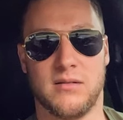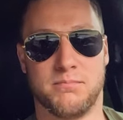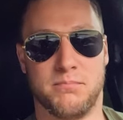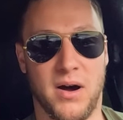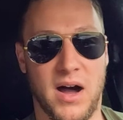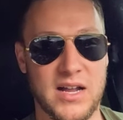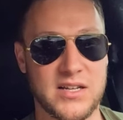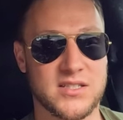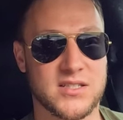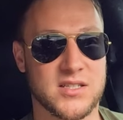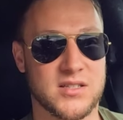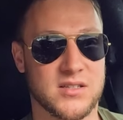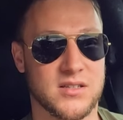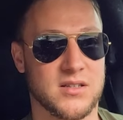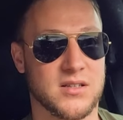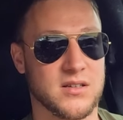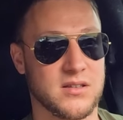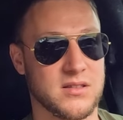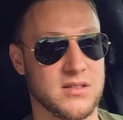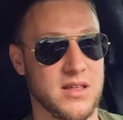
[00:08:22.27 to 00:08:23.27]
But
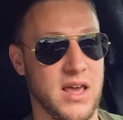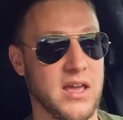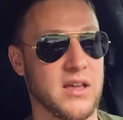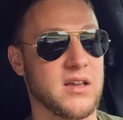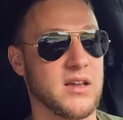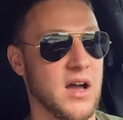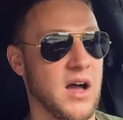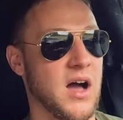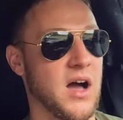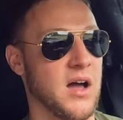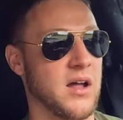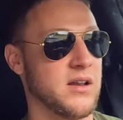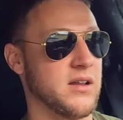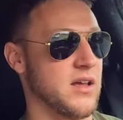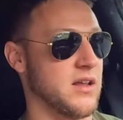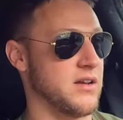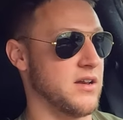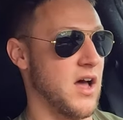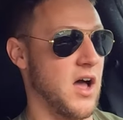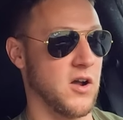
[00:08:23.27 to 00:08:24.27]
thank God
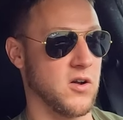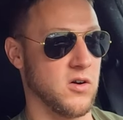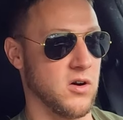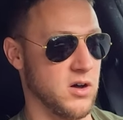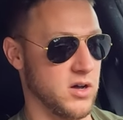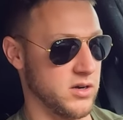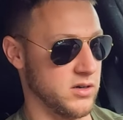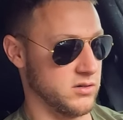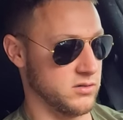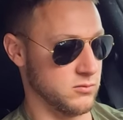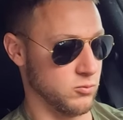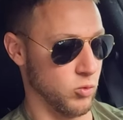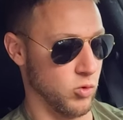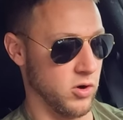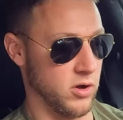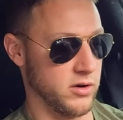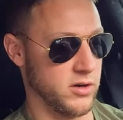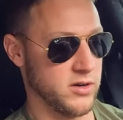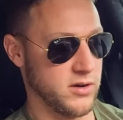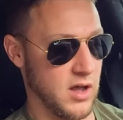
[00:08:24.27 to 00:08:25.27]
and knock on
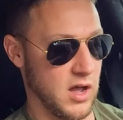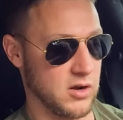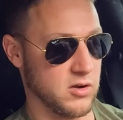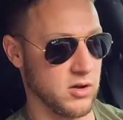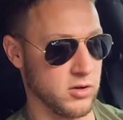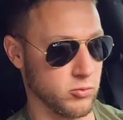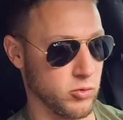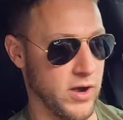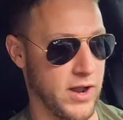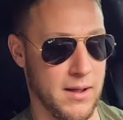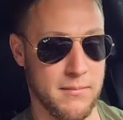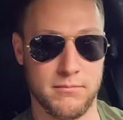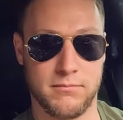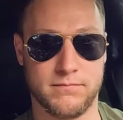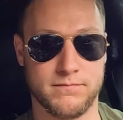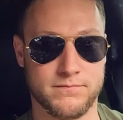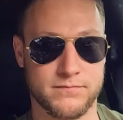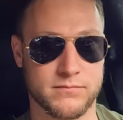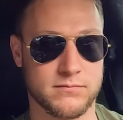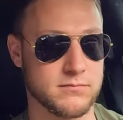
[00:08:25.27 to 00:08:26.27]
wood, knock on
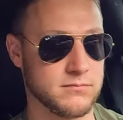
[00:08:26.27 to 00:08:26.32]
ram,